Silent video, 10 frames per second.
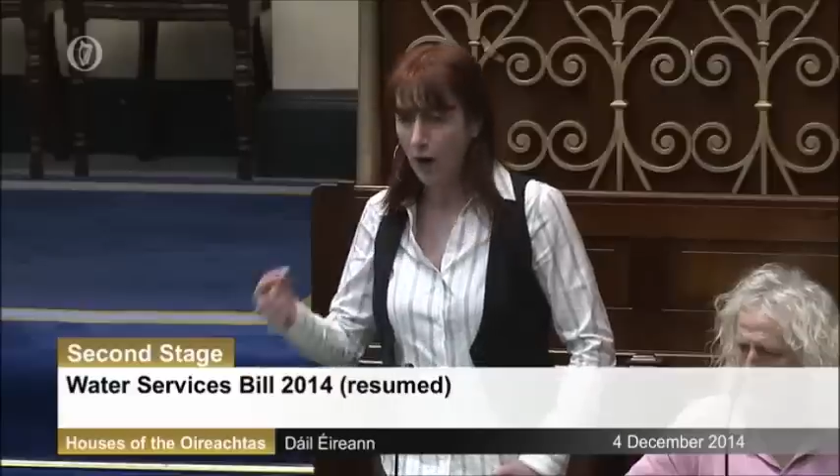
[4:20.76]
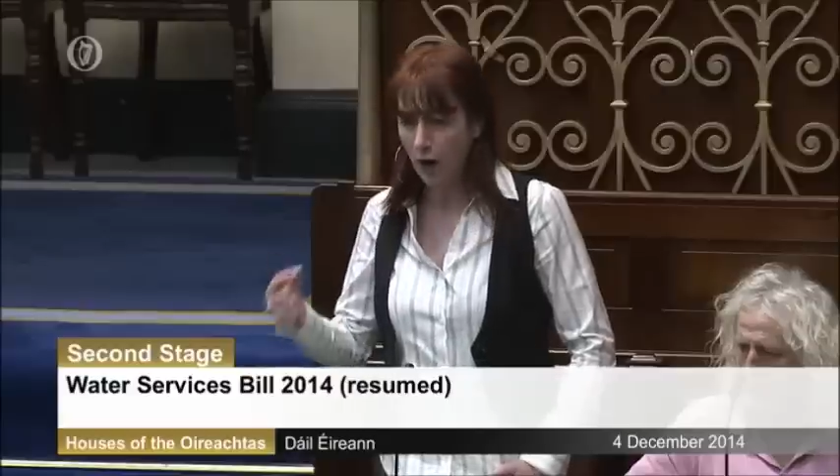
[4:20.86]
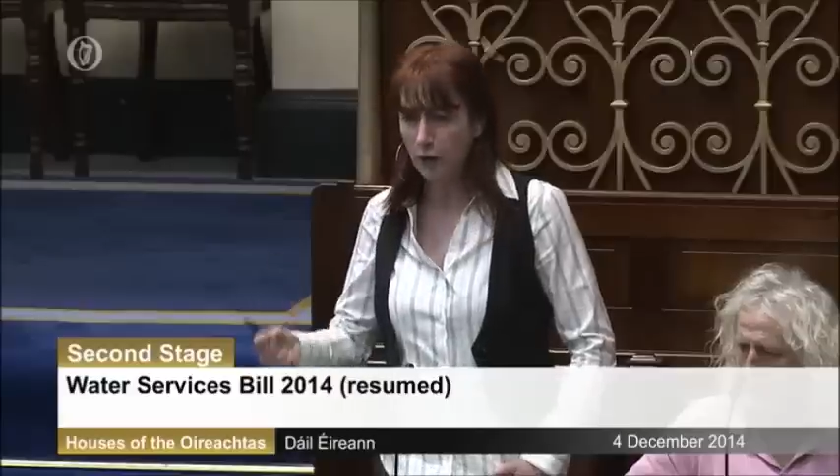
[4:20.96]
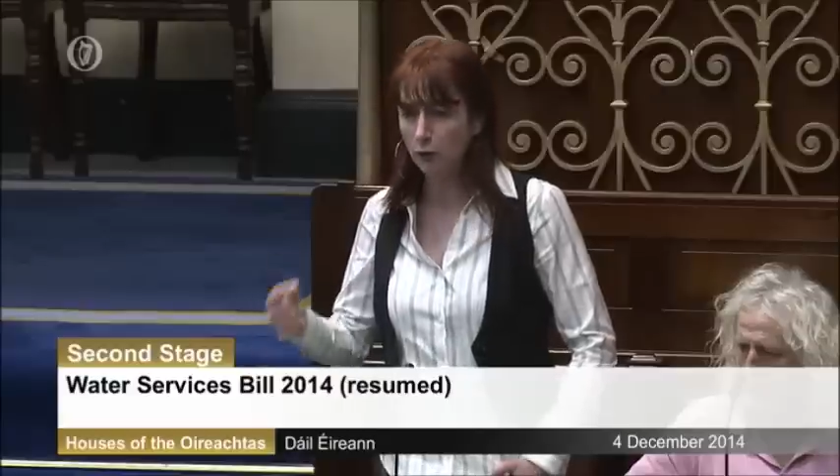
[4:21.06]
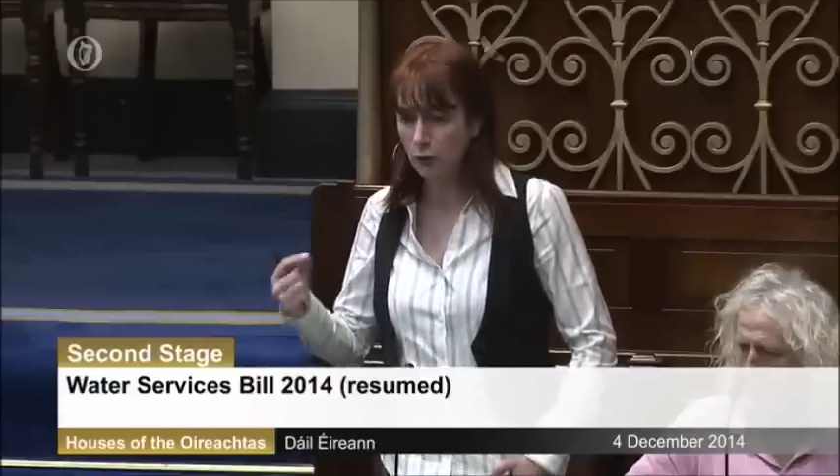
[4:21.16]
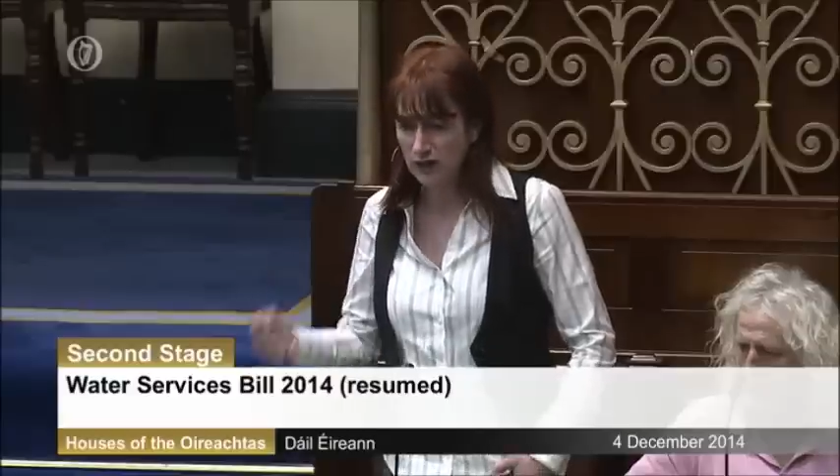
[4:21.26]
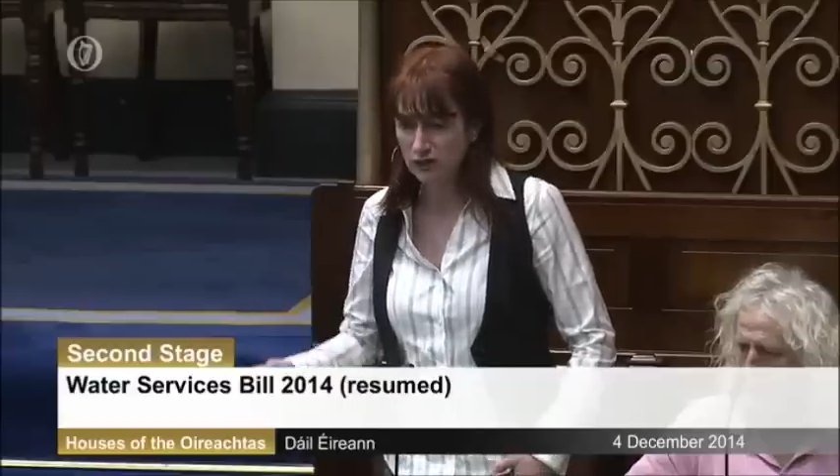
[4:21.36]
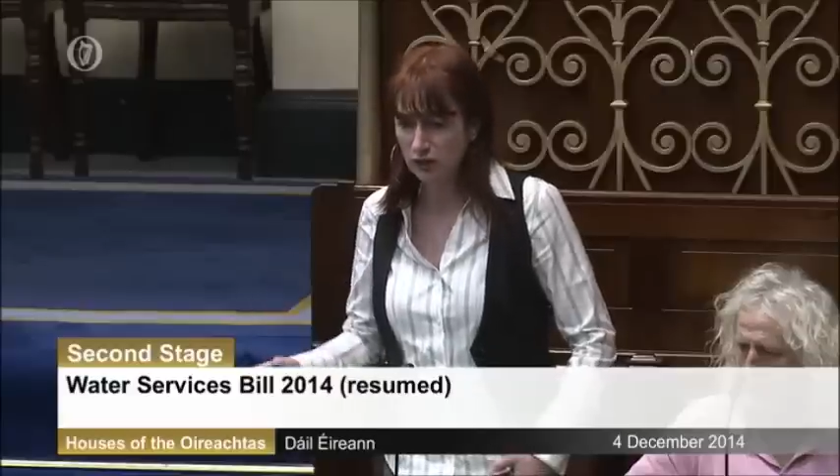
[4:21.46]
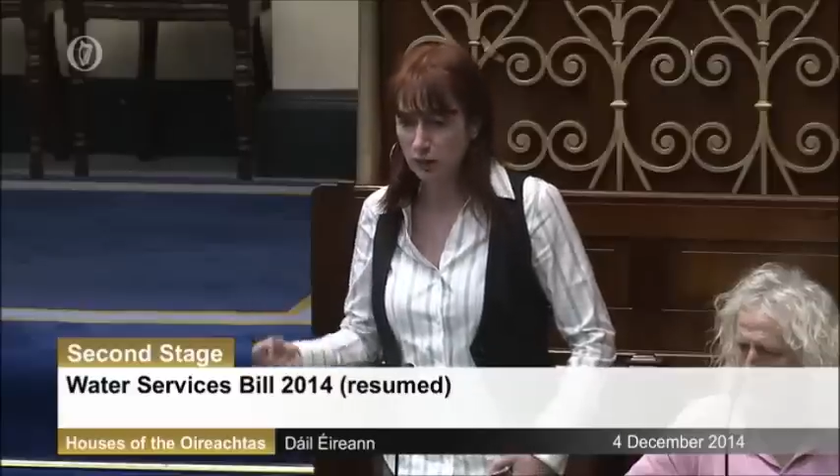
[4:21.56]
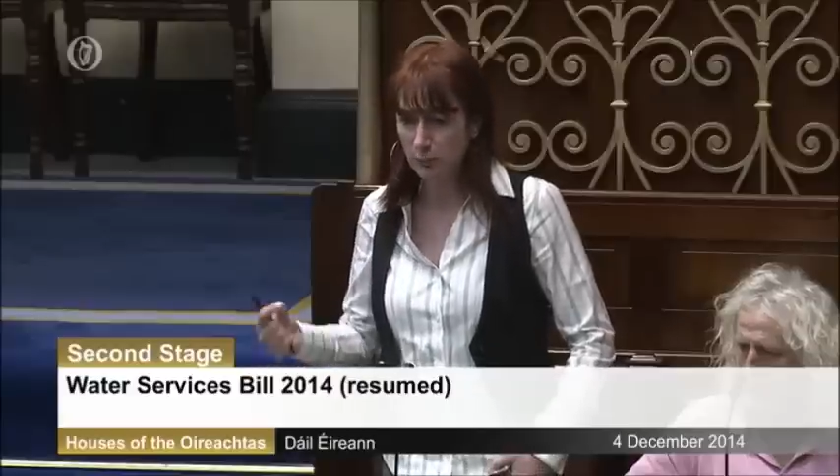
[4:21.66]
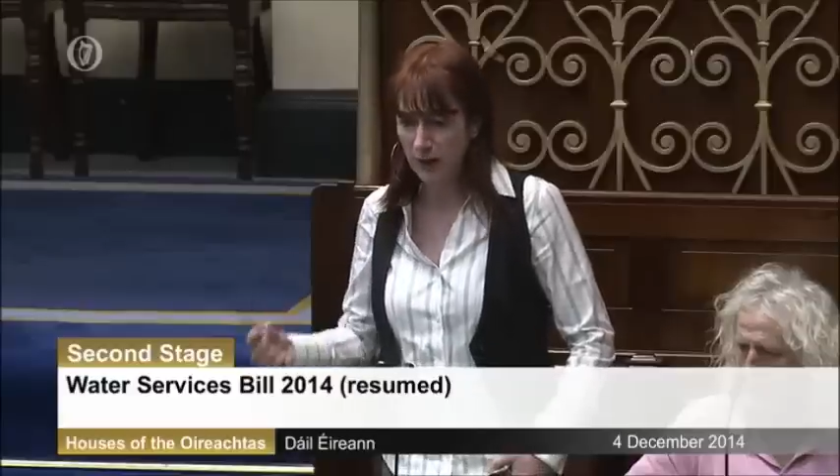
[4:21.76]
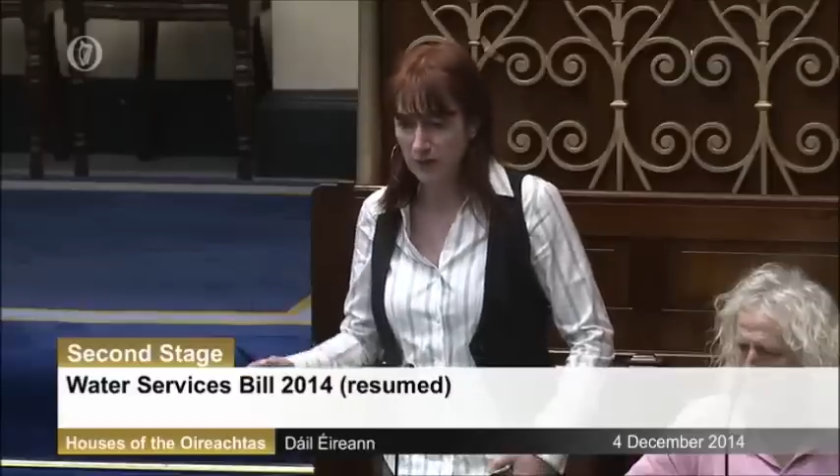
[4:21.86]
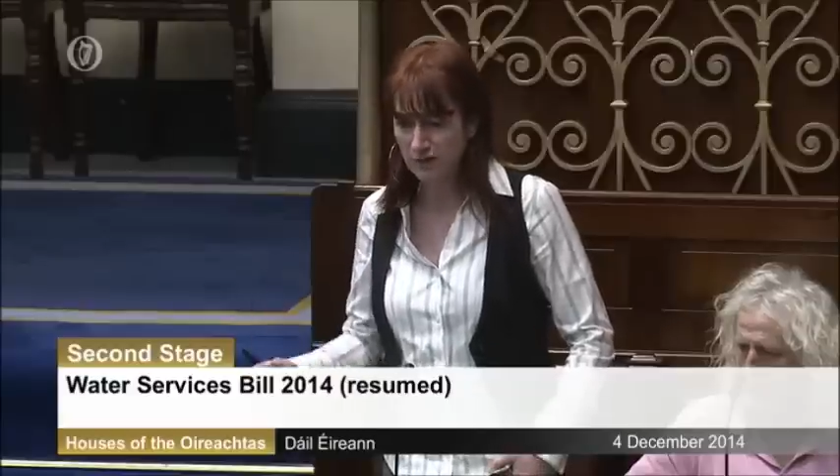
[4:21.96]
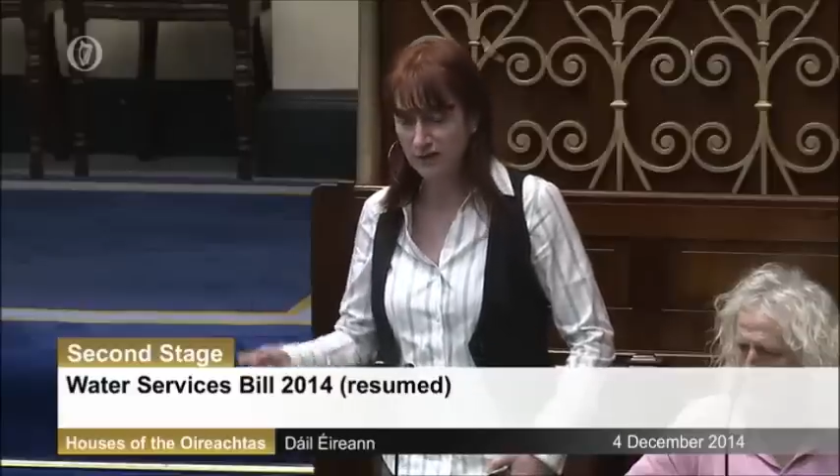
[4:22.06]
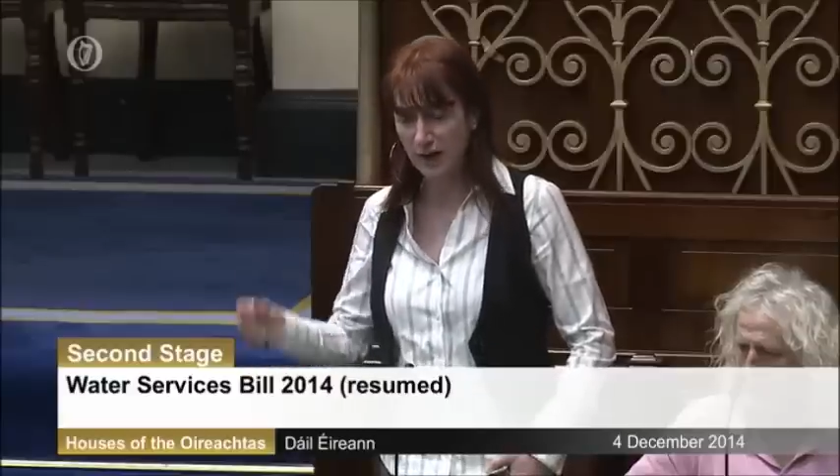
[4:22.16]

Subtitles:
on a regional basis